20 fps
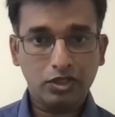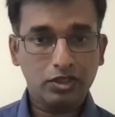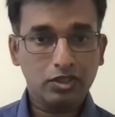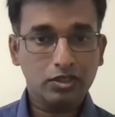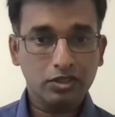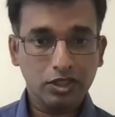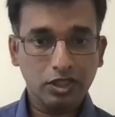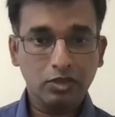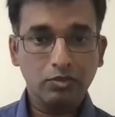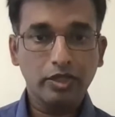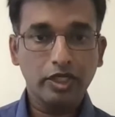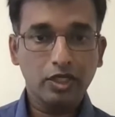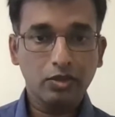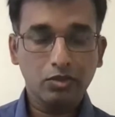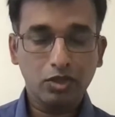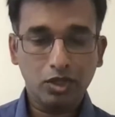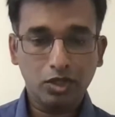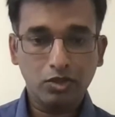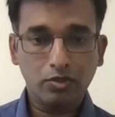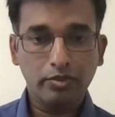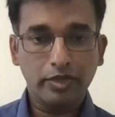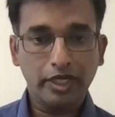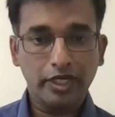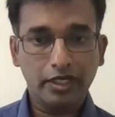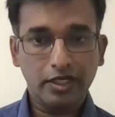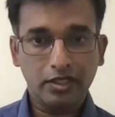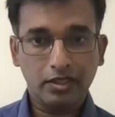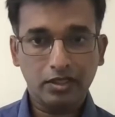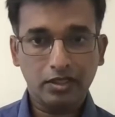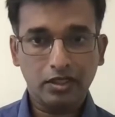still be able to
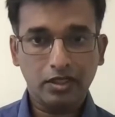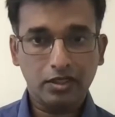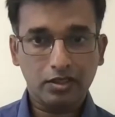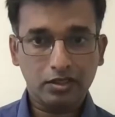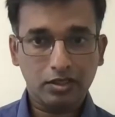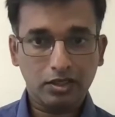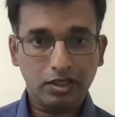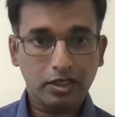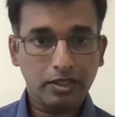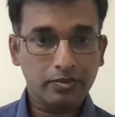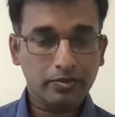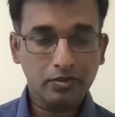maintain that SLA.